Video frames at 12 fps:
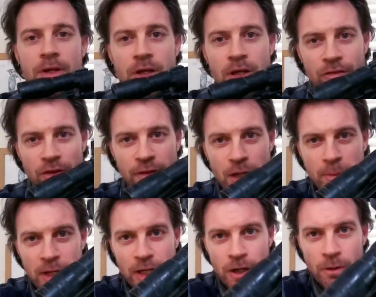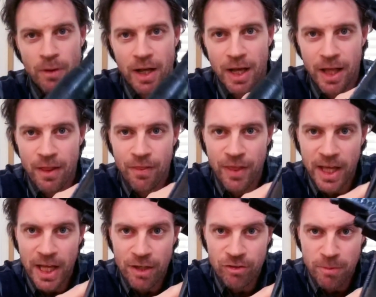So there we go.
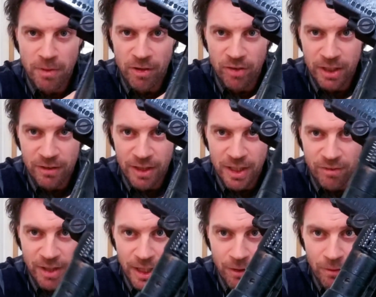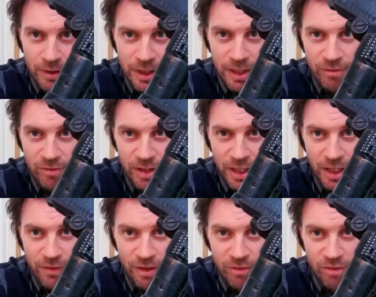There's your missing detail. It's
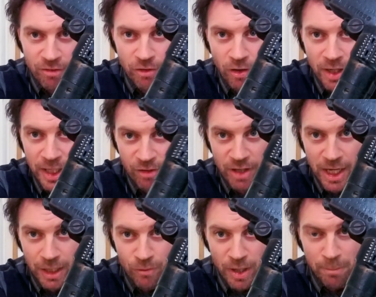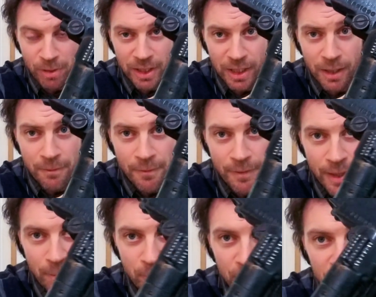this is not an exact replica,
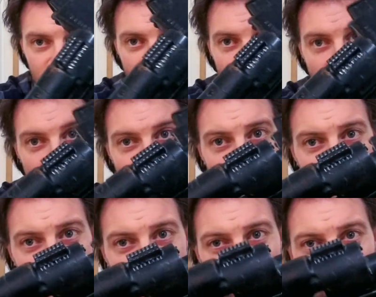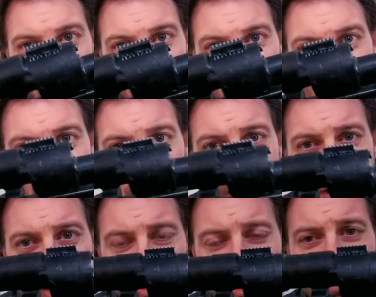but that is what really
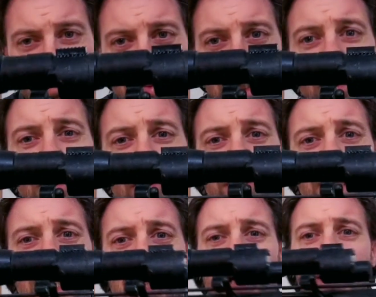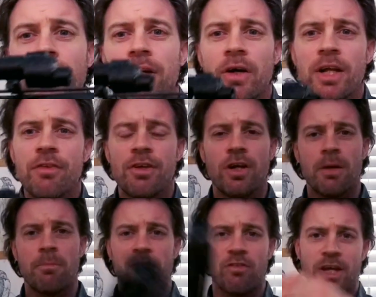should be on
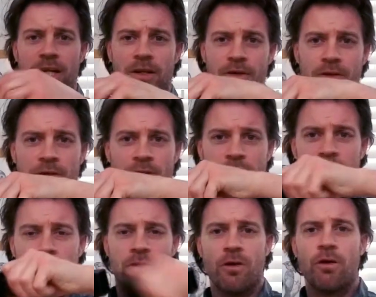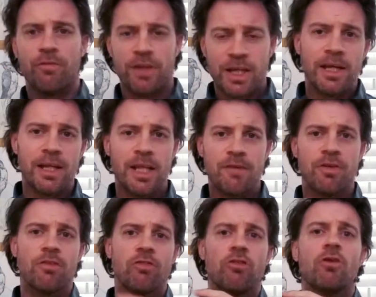99% of the E-11
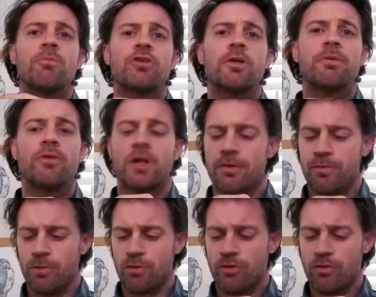Stormtrooper rifles.